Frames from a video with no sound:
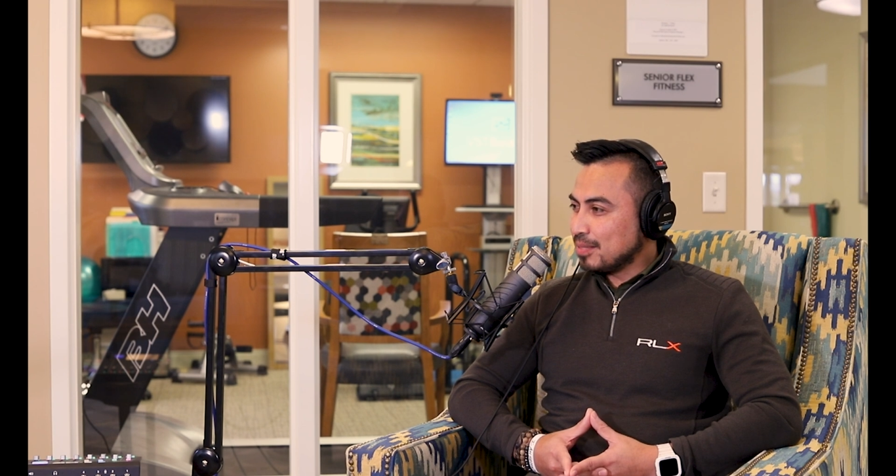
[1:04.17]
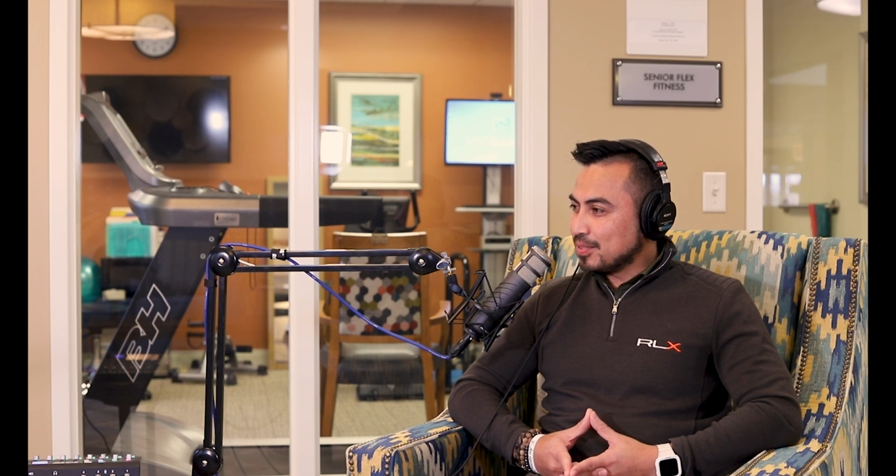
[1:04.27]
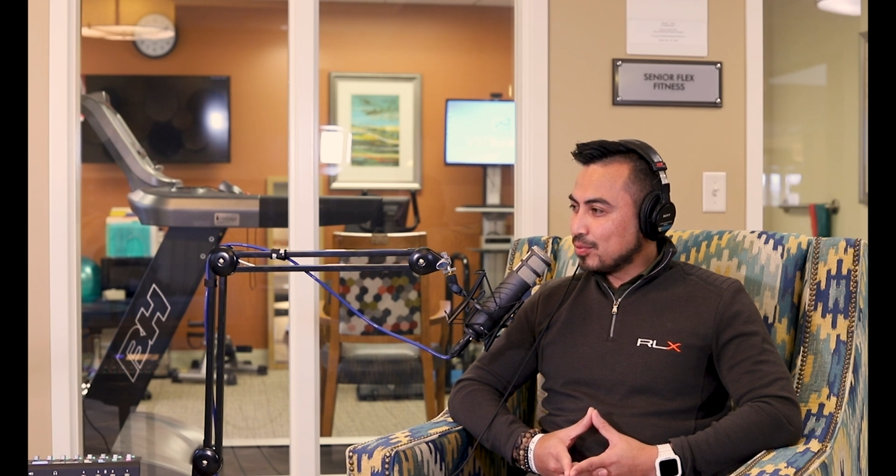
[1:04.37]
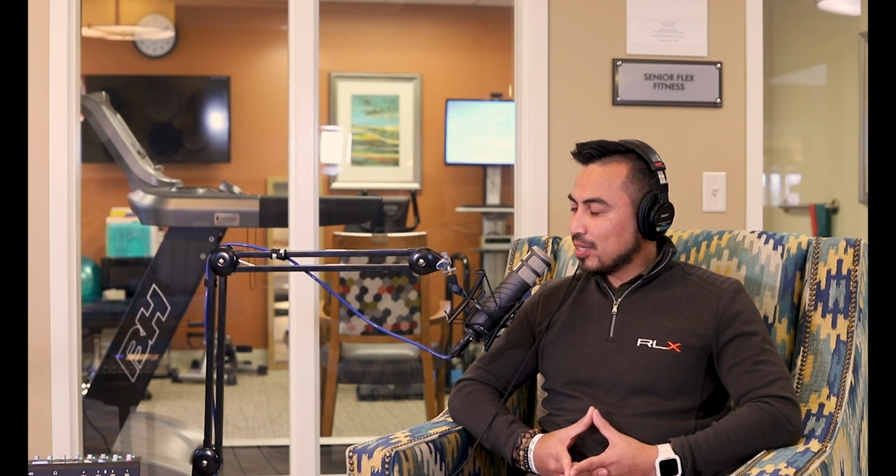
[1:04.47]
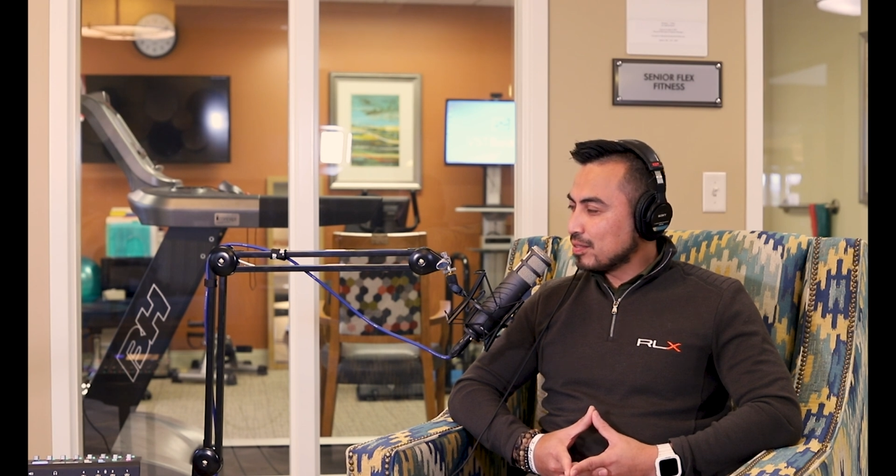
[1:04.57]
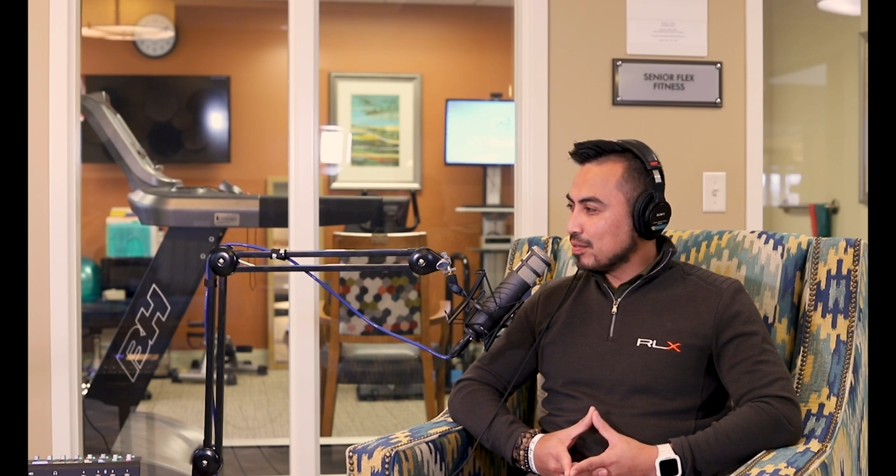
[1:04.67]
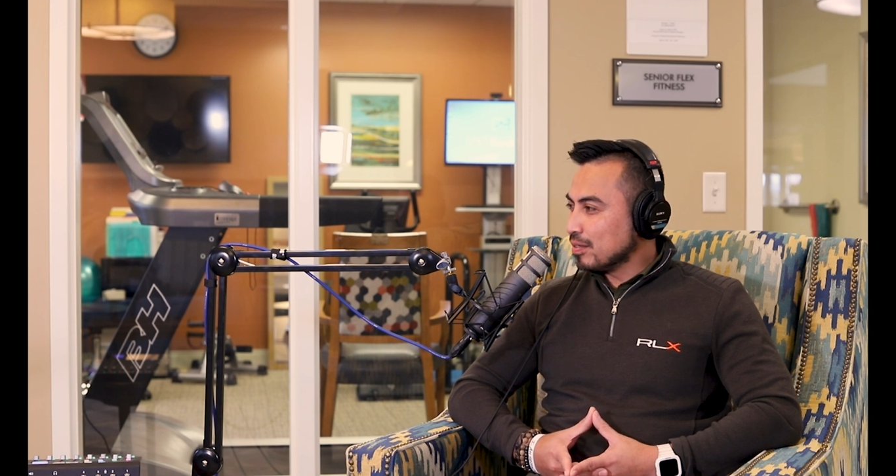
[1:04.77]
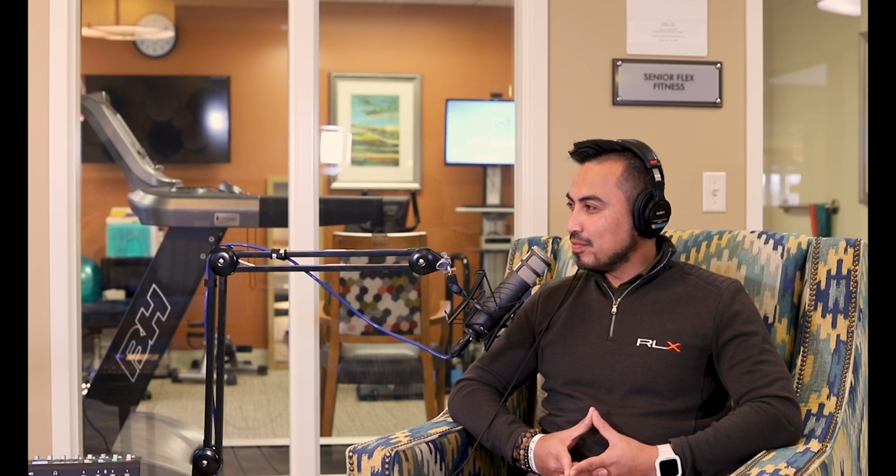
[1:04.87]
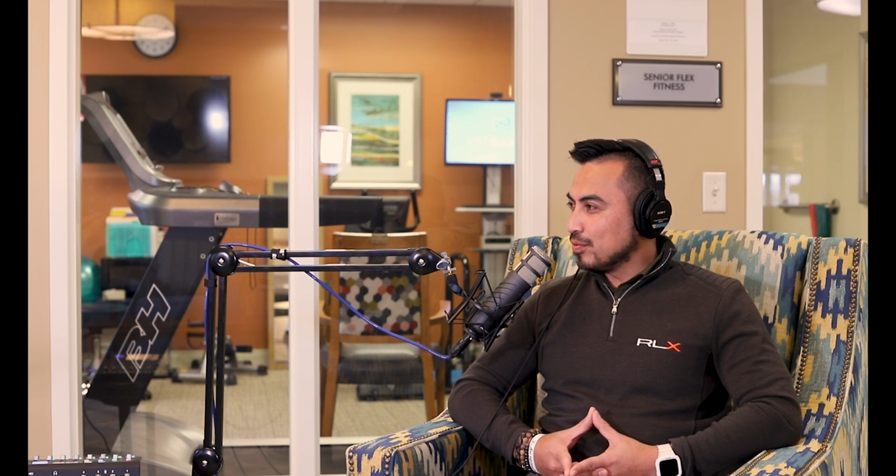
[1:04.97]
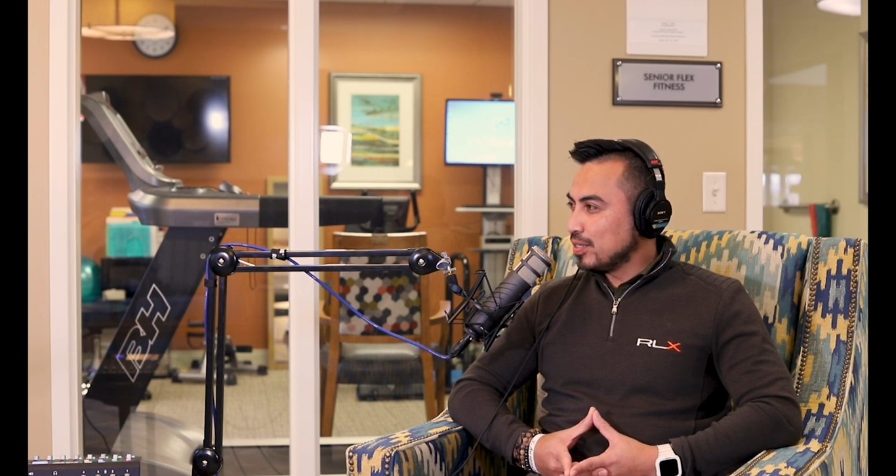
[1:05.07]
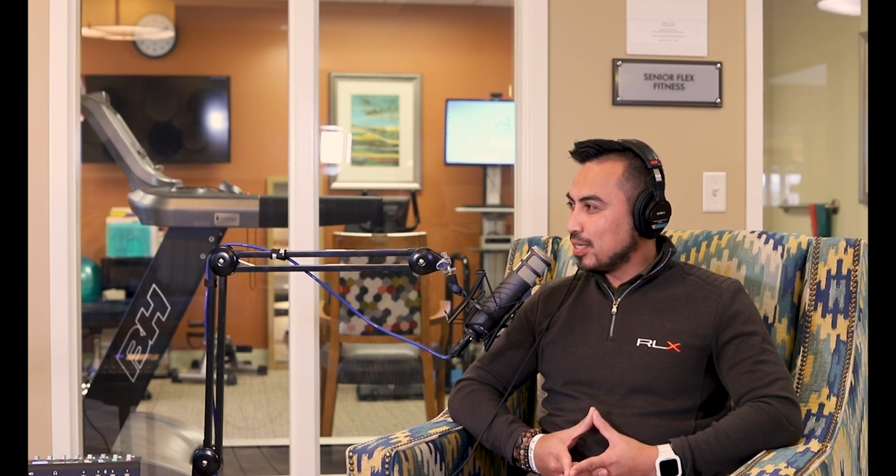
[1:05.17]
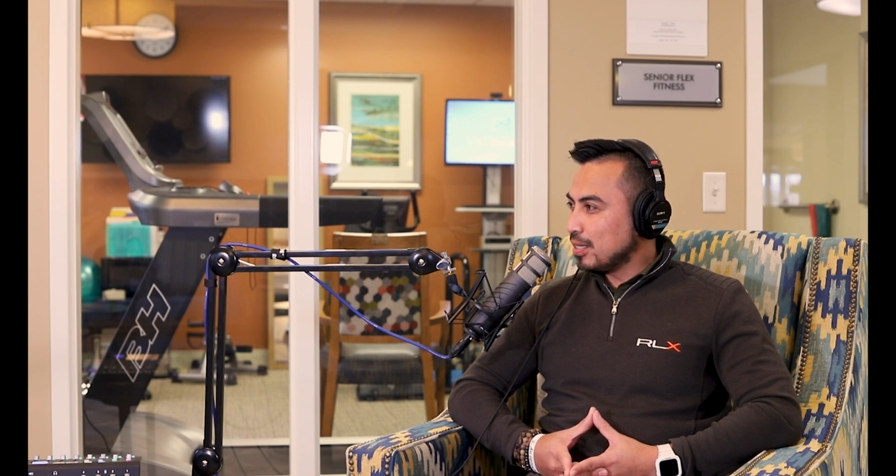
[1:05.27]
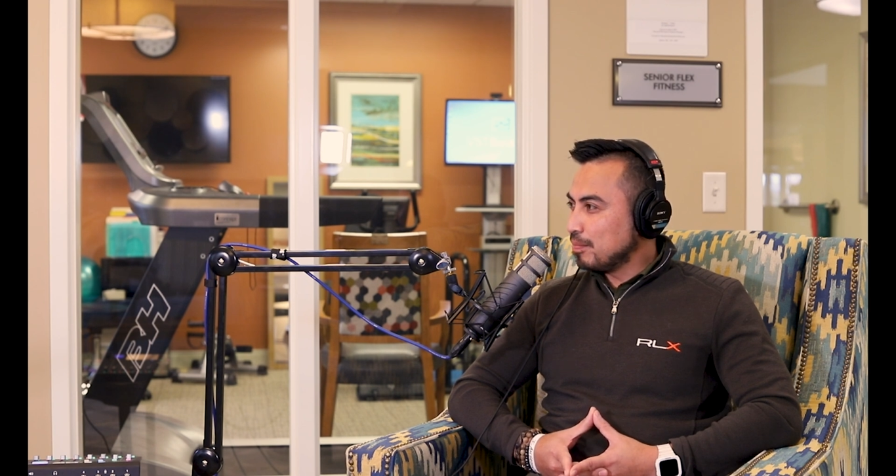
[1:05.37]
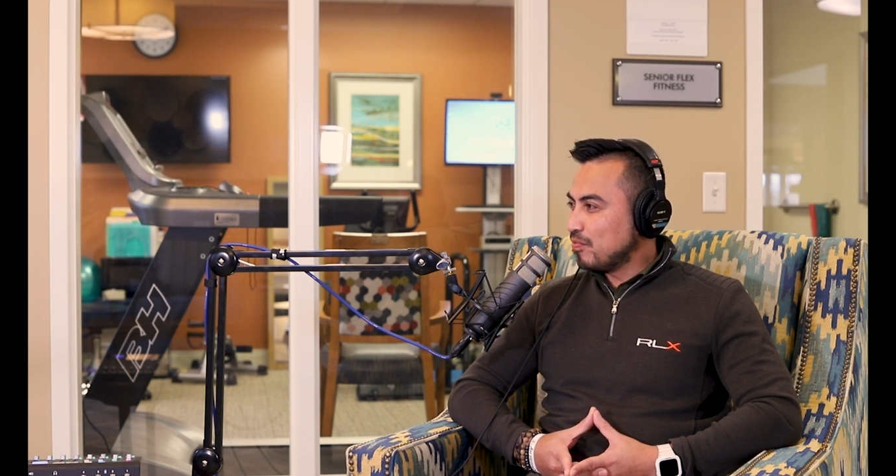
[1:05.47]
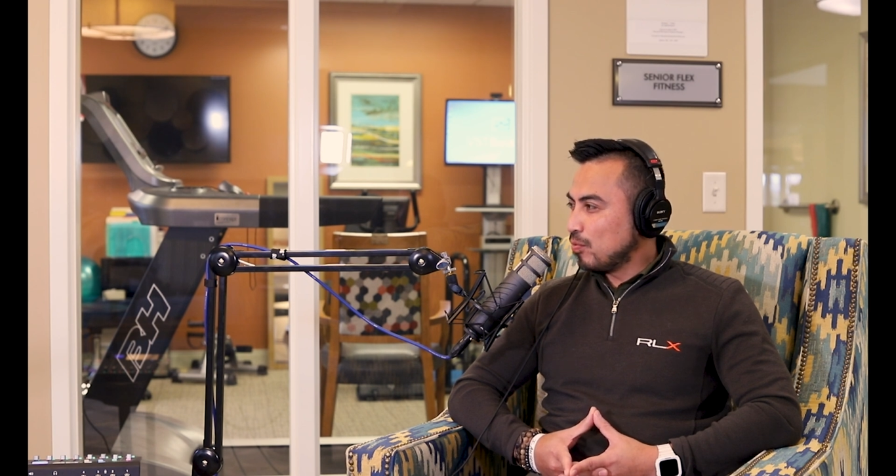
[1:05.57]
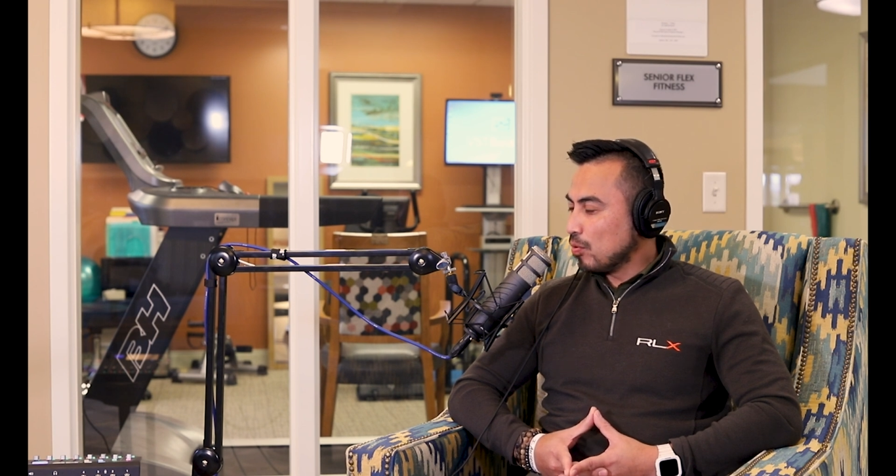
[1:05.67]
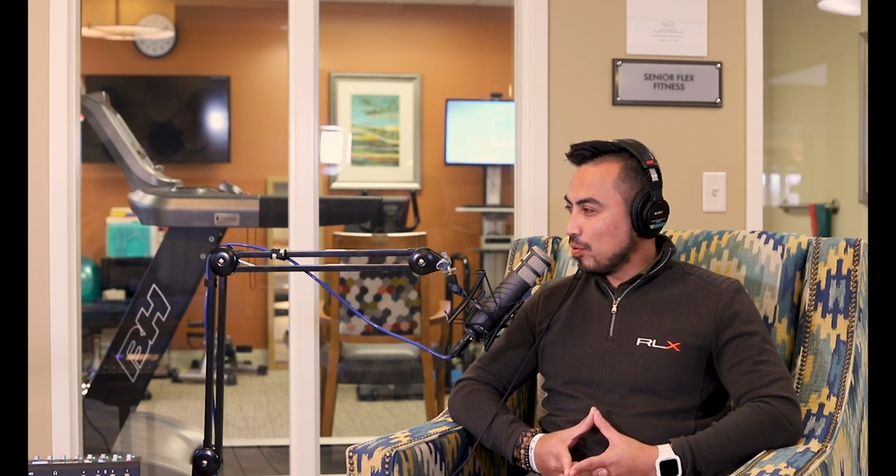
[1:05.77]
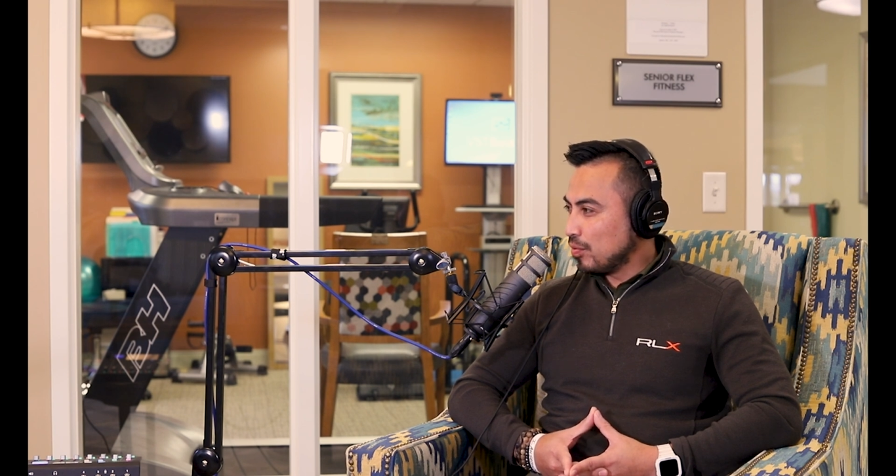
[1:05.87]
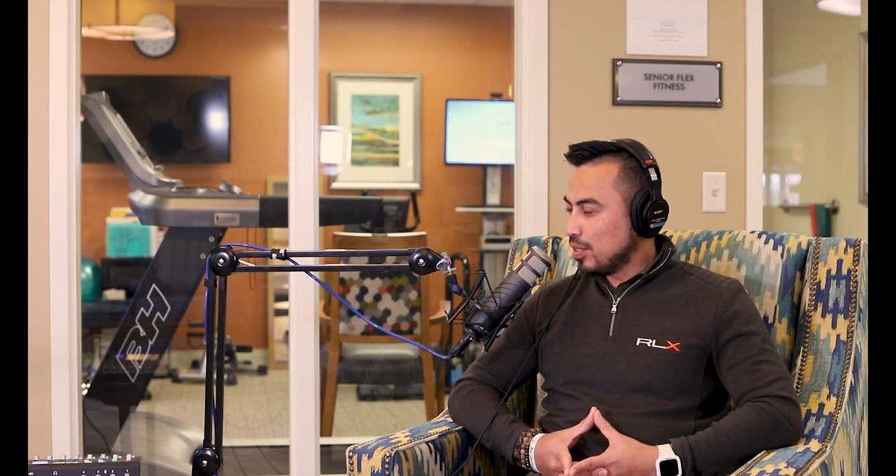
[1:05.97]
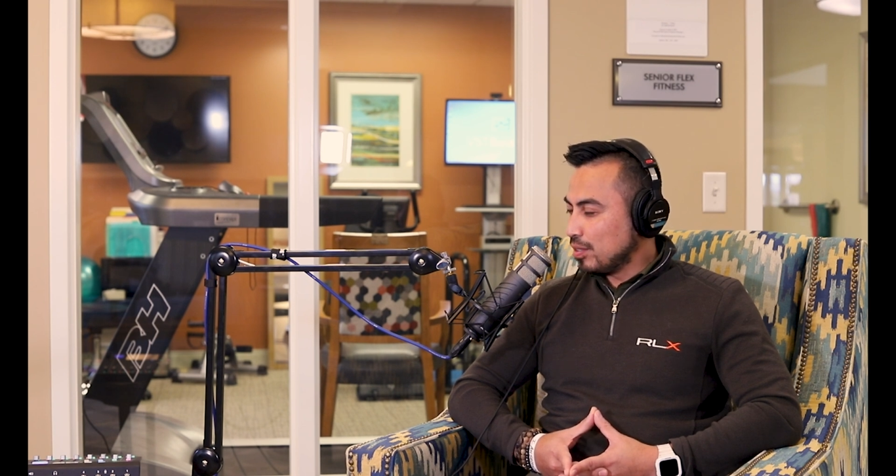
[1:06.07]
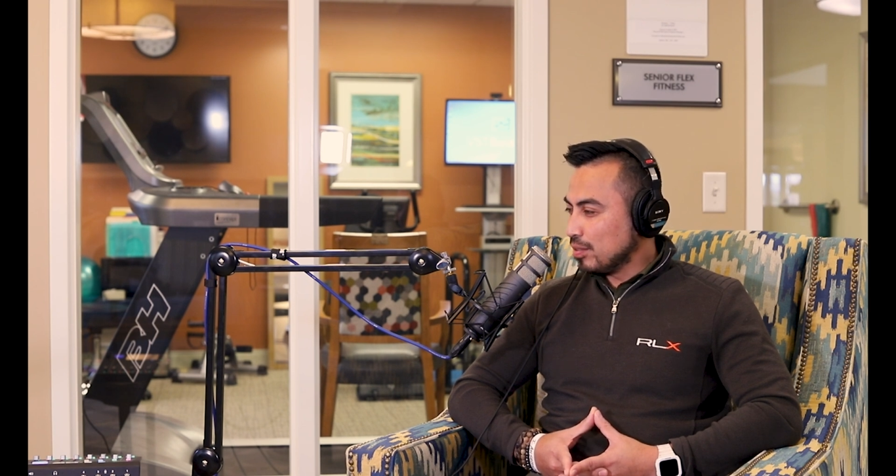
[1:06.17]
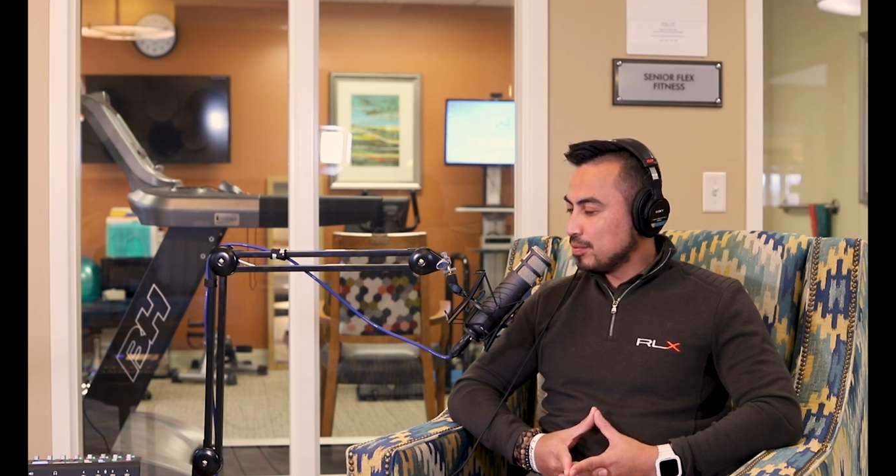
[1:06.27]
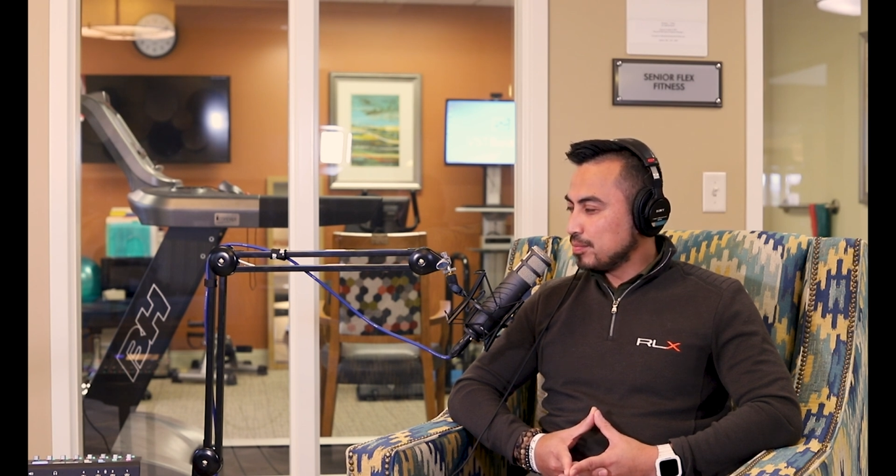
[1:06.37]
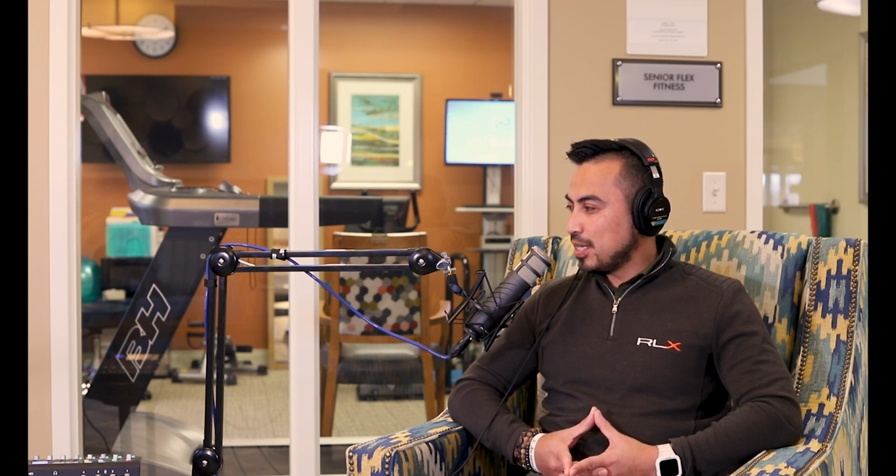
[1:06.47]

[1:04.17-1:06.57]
I'm a director of rehab for their